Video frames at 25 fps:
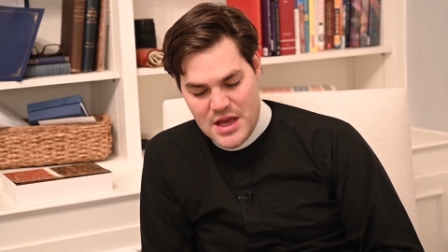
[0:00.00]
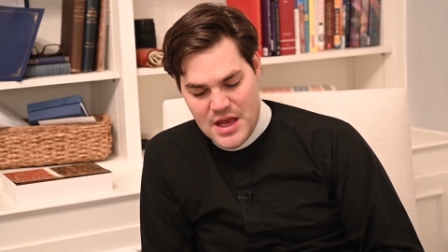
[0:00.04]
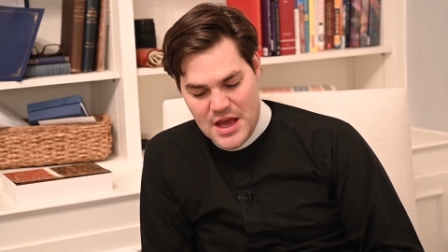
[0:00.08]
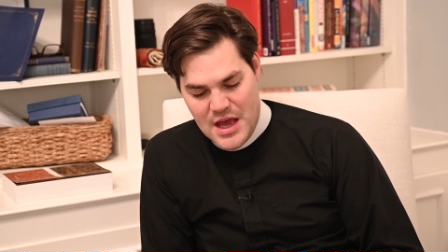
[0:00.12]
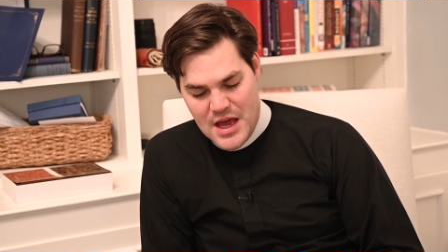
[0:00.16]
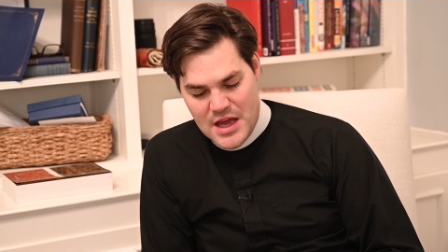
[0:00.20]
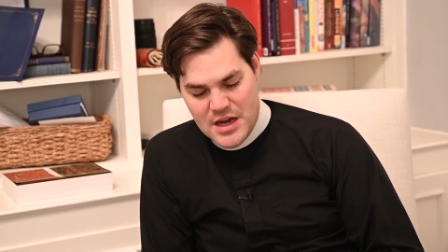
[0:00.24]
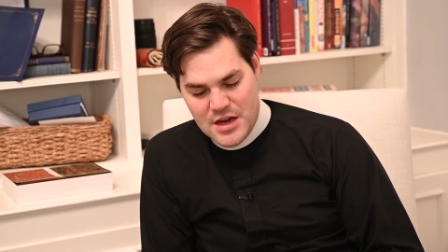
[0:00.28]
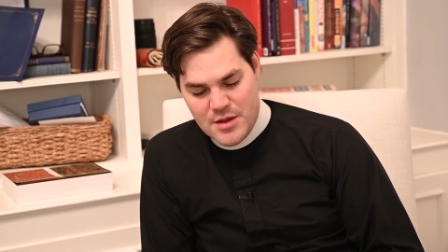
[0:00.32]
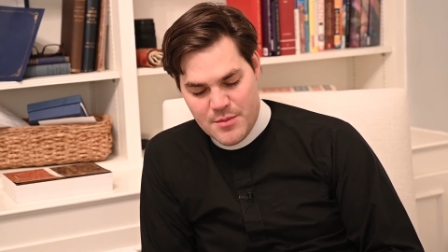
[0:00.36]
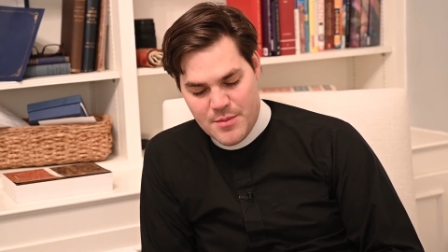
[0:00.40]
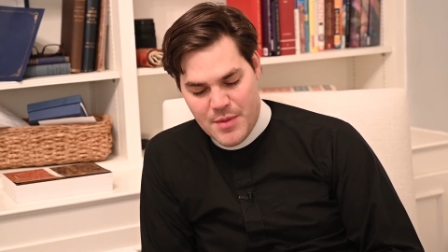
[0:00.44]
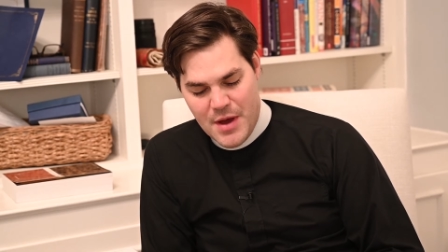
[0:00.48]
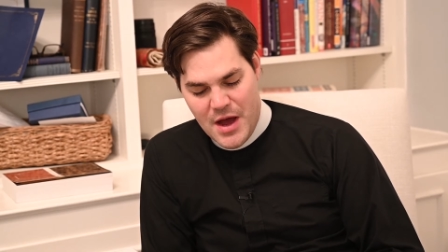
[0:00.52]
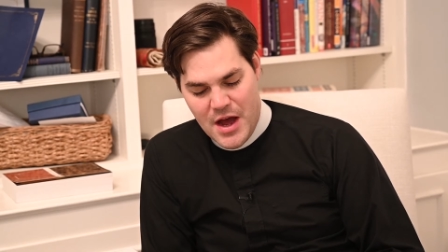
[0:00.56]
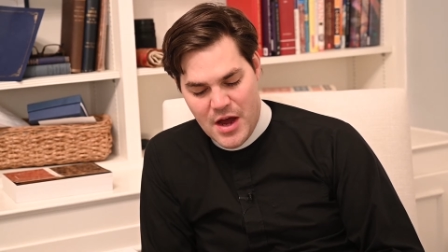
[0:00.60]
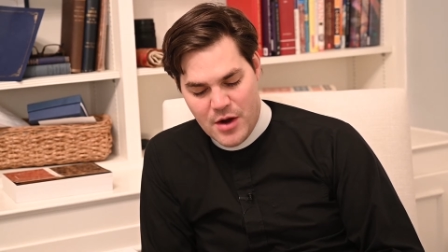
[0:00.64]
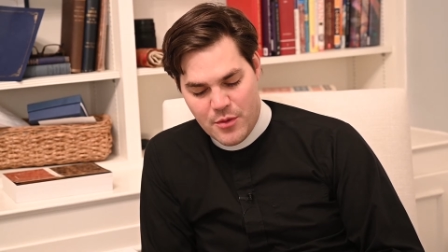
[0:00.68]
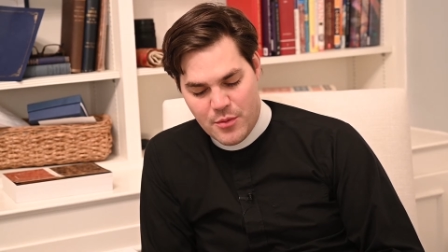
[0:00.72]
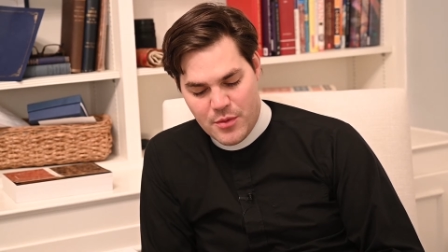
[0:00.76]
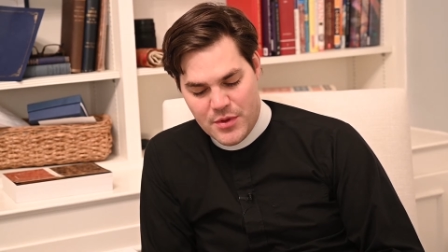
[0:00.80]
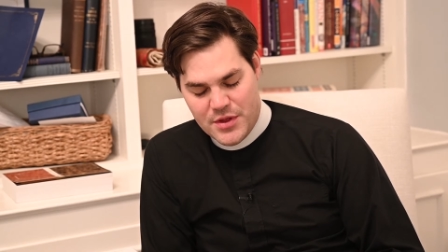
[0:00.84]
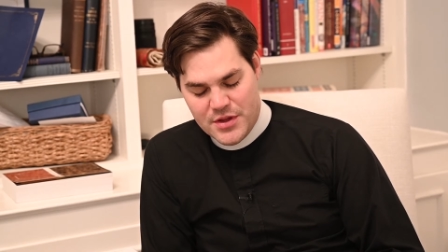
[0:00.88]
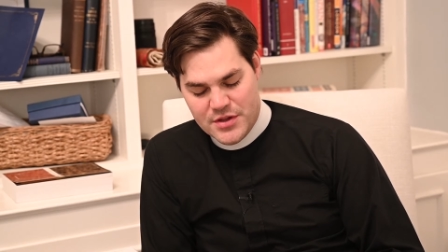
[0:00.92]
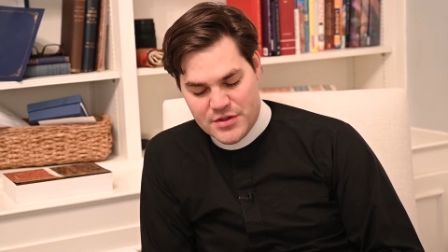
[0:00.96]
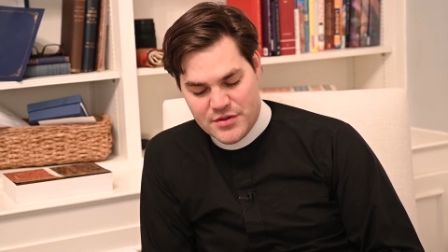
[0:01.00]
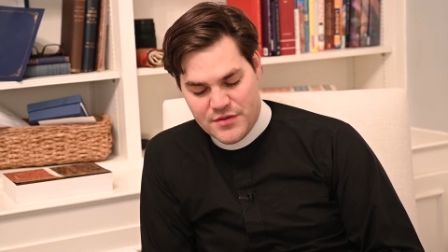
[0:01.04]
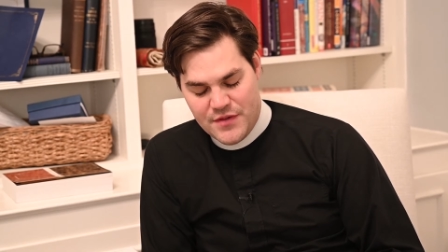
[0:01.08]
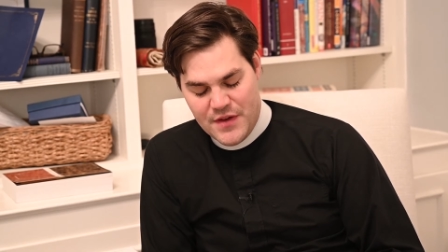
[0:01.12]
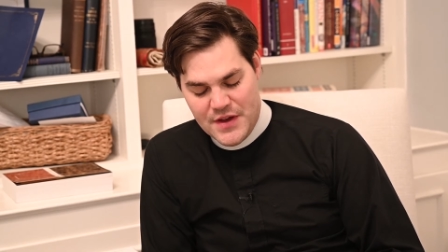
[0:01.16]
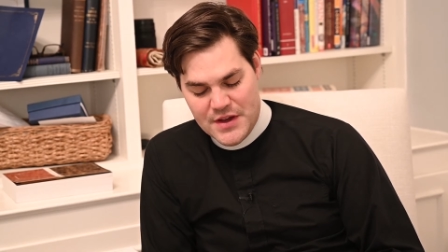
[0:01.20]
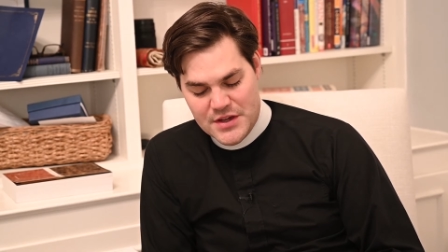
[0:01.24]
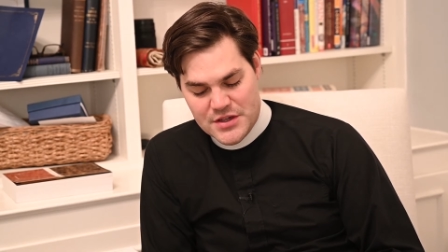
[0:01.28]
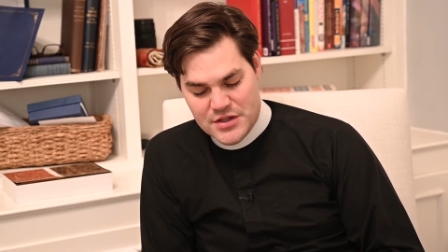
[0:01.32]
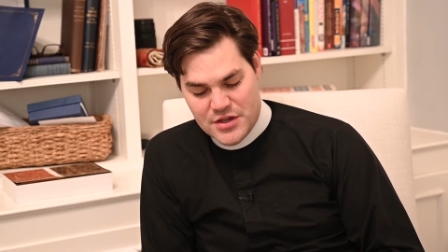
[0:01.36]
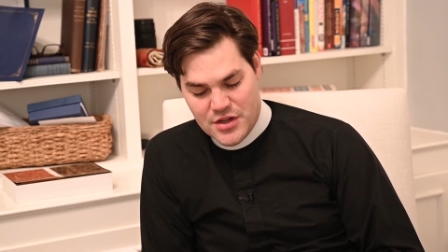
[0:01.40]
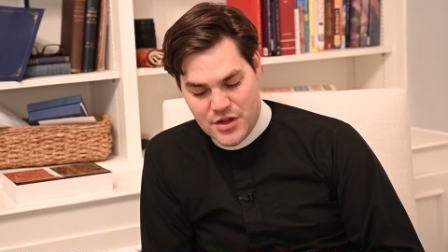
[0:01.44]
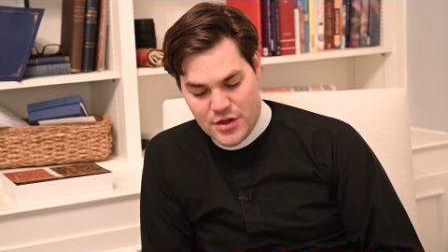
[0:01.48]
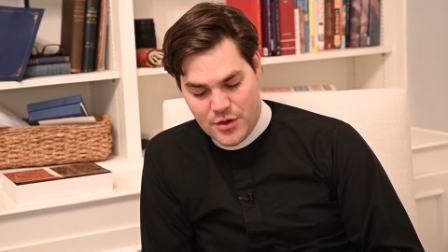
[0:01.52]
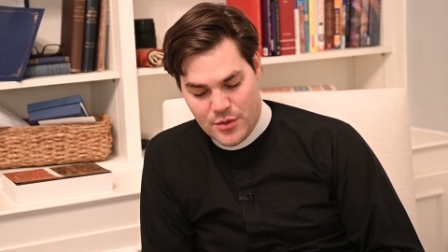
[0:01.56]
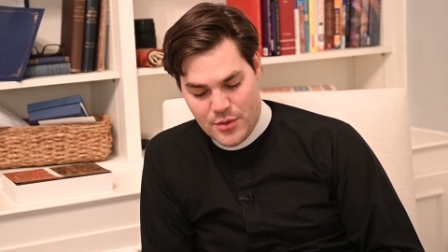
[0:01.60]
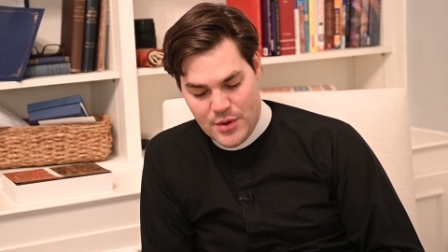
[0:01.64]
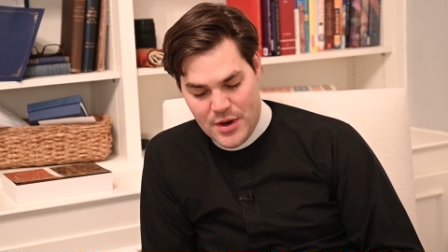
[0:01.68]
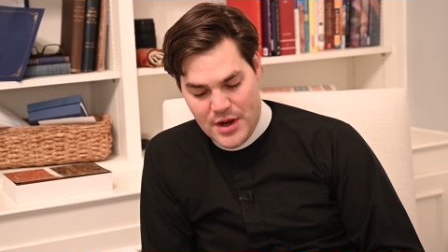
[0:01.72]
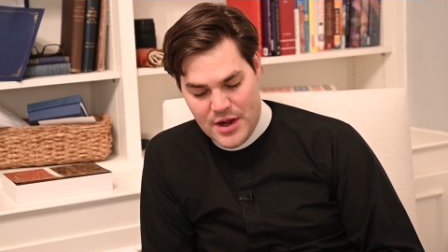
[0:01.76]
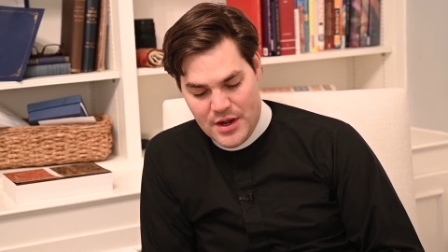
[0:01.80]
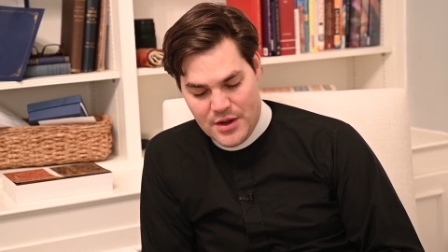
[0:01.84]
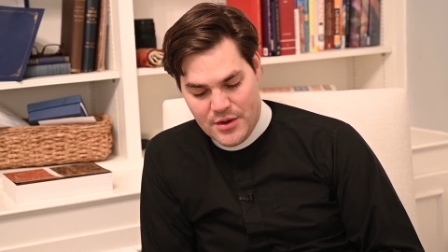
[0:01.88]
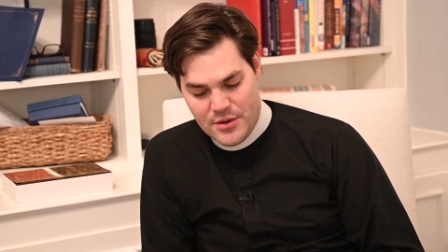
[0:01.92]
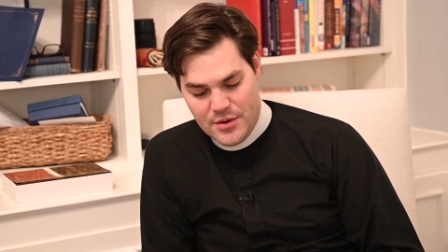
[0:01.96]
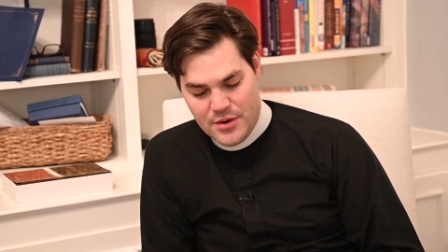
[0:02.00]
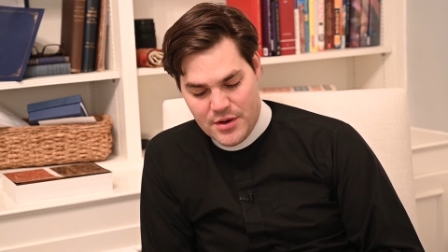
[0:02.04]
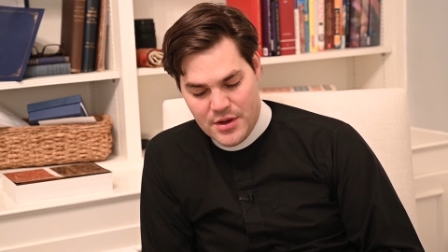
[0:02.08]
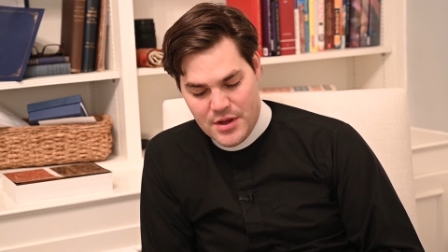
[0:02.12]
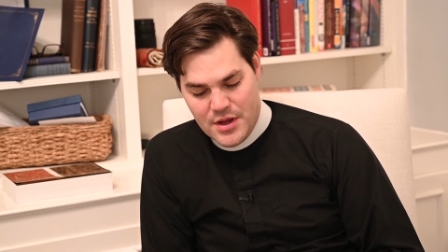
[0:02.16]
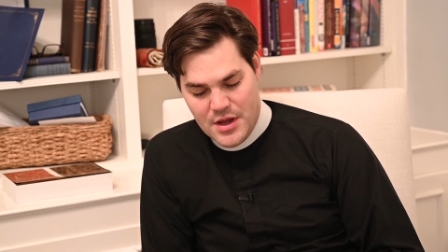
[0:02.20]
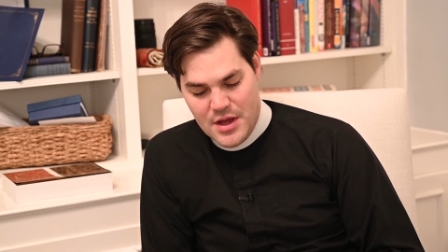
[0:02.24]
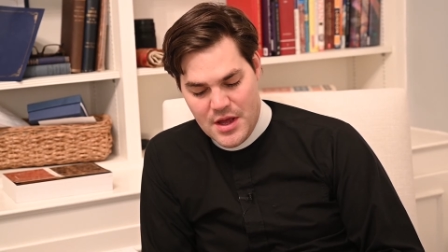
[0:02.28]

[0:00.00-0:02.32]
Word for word: and he bowed with his face to the ground.